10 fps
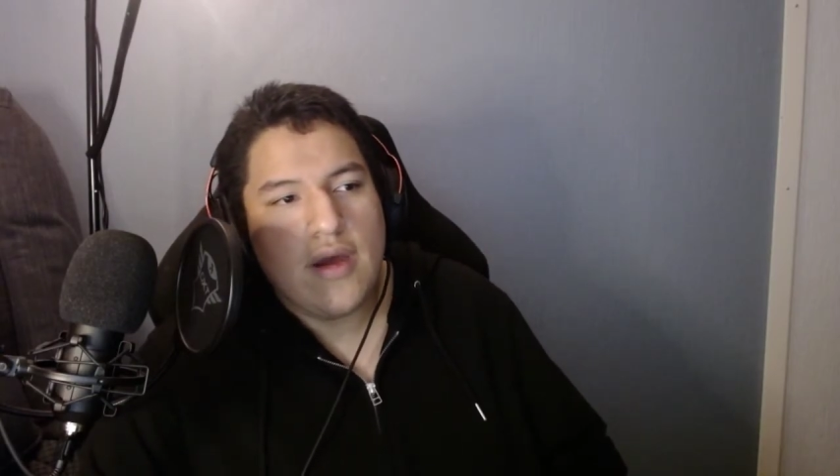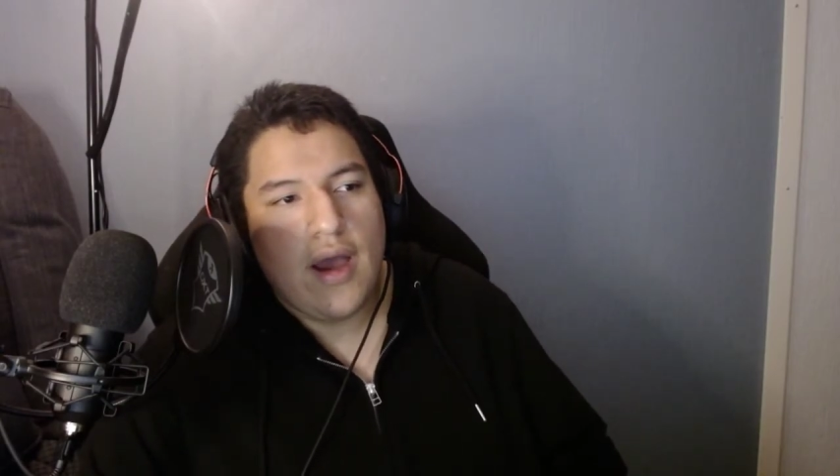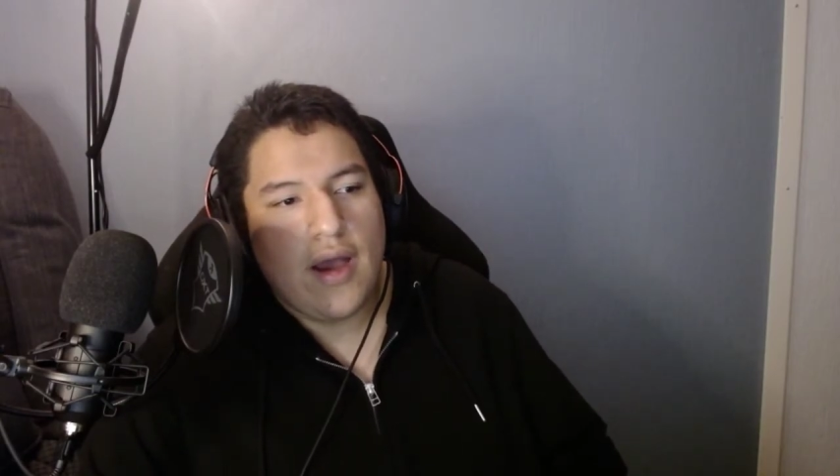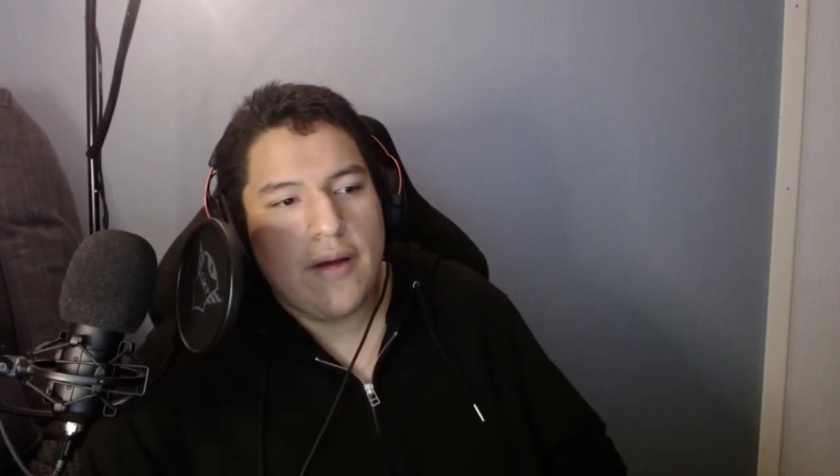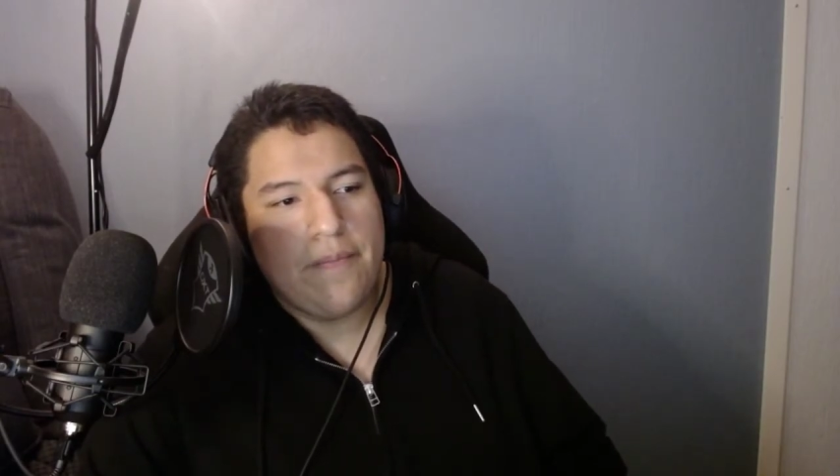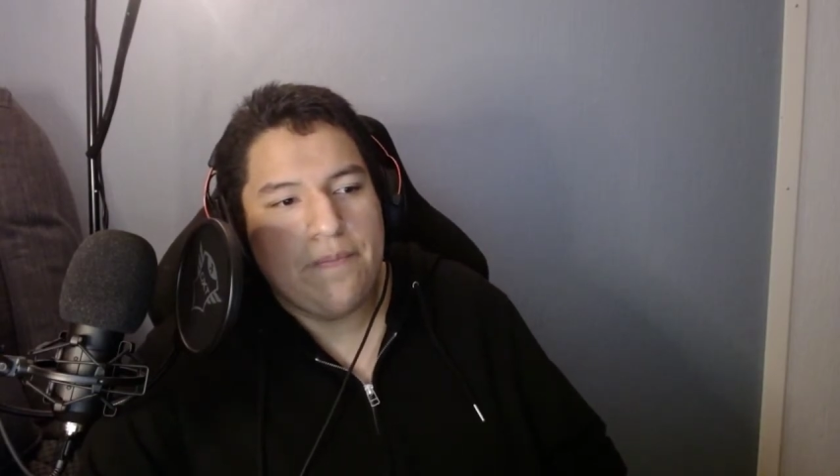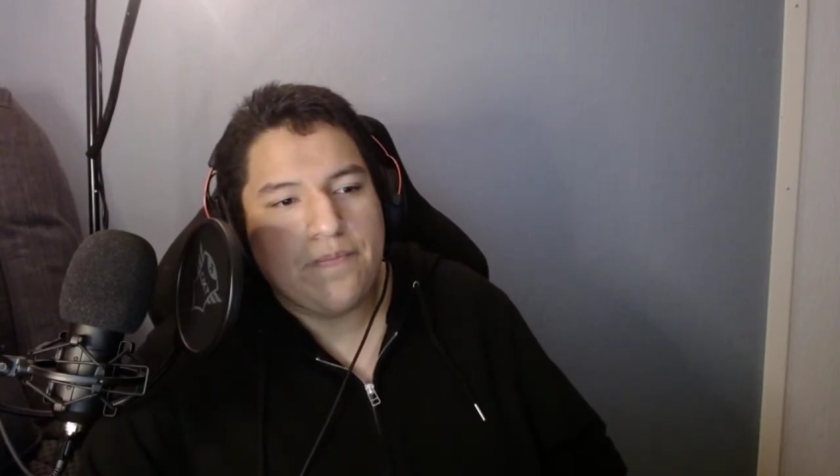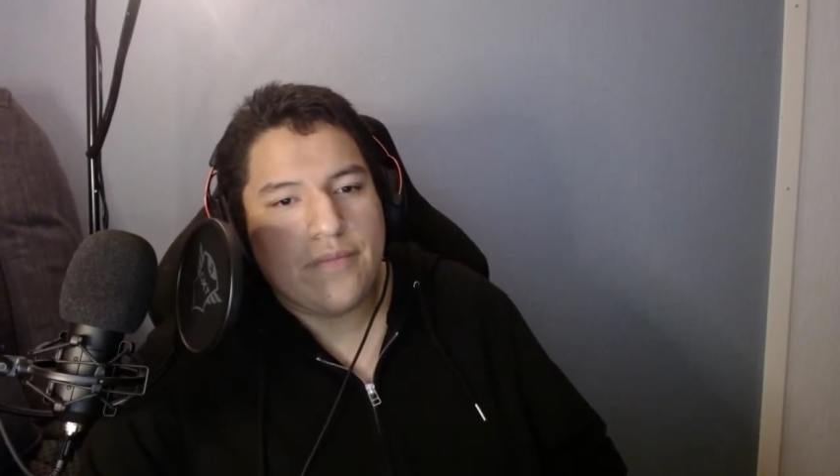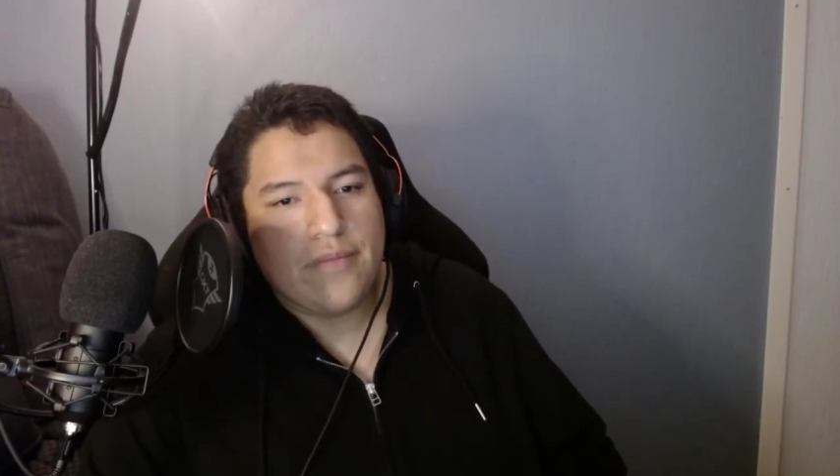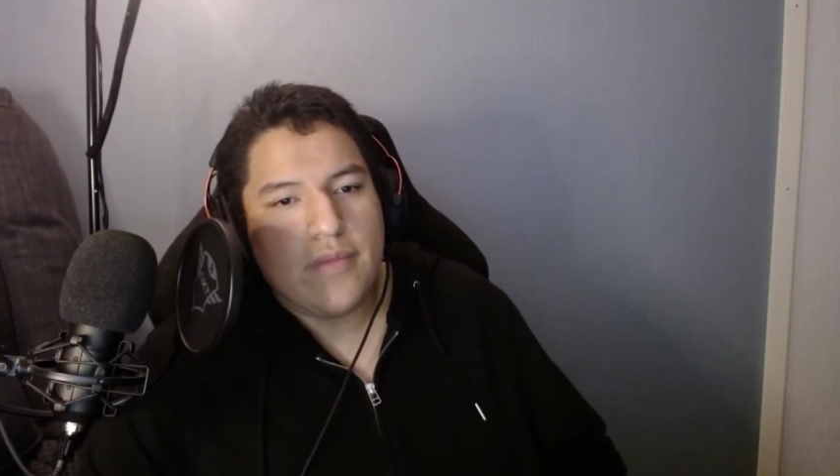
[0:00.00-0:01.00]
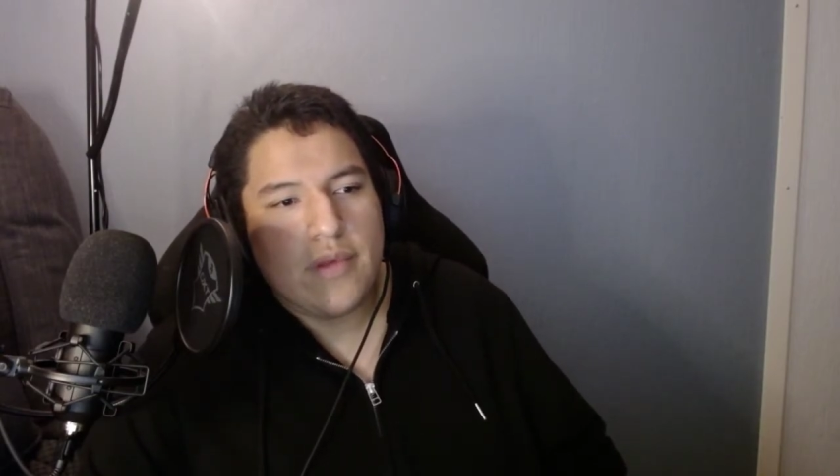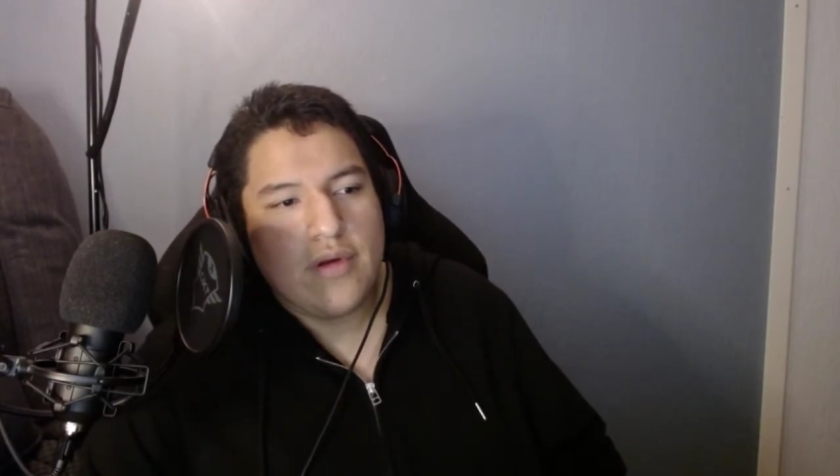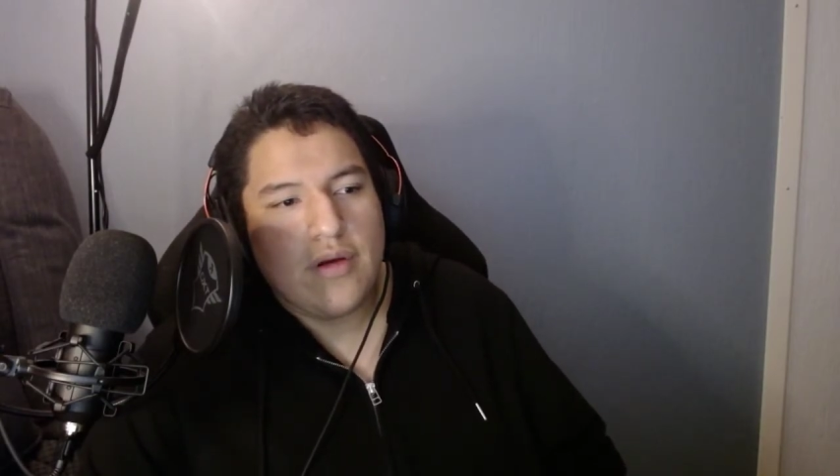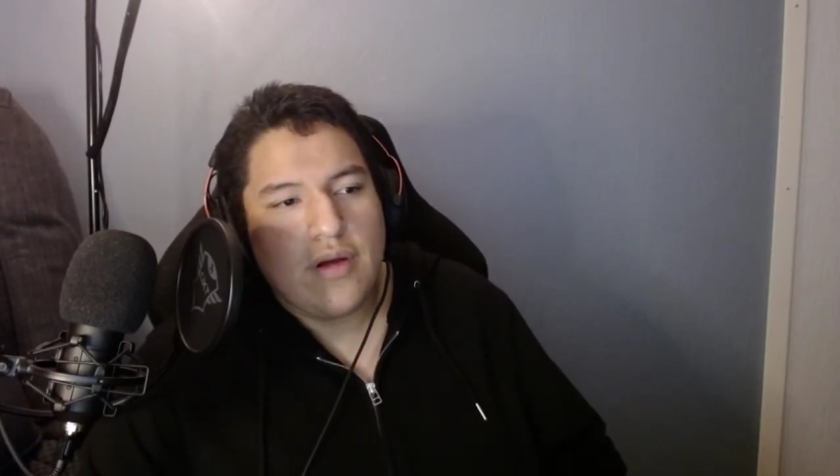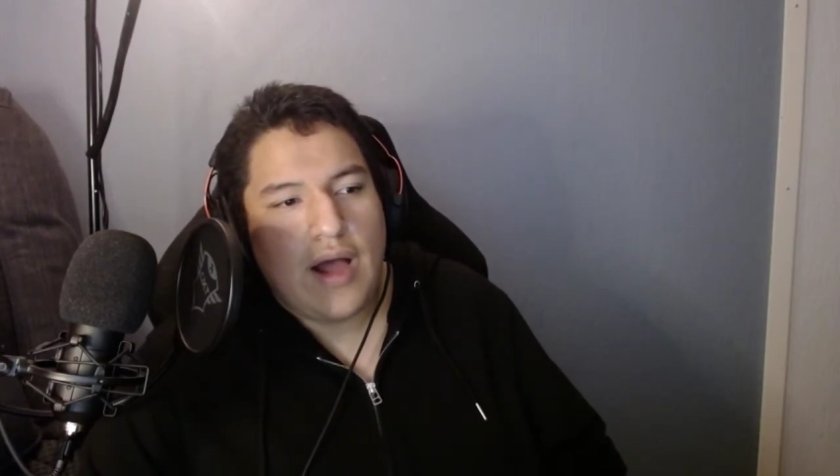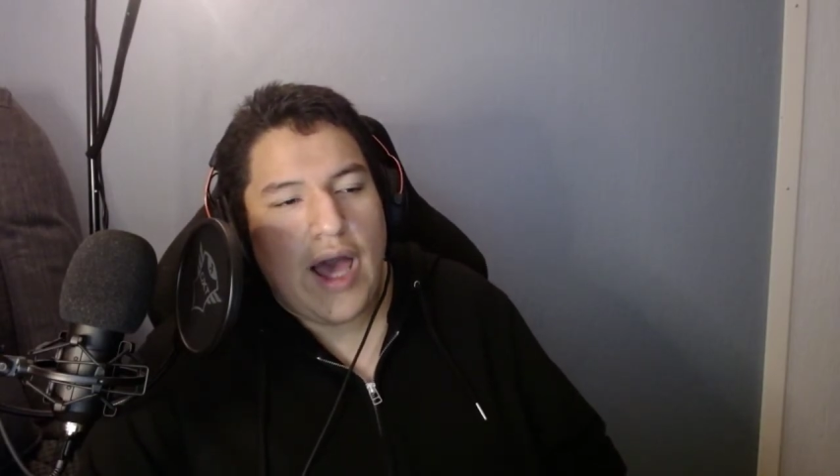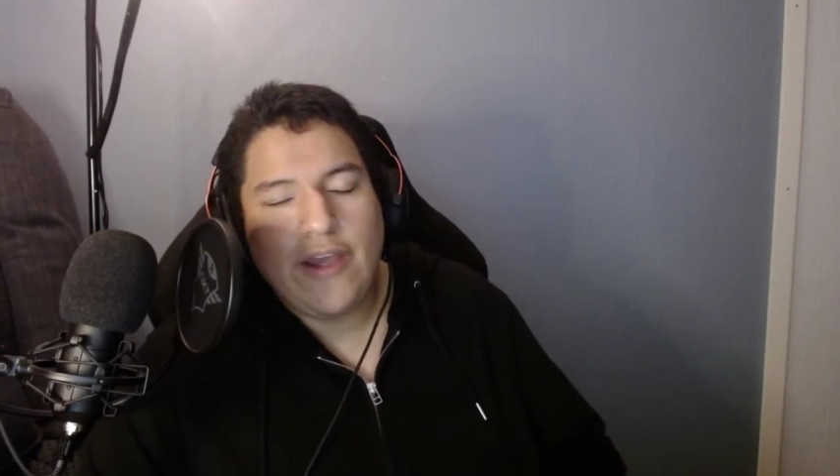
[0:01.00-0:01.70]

I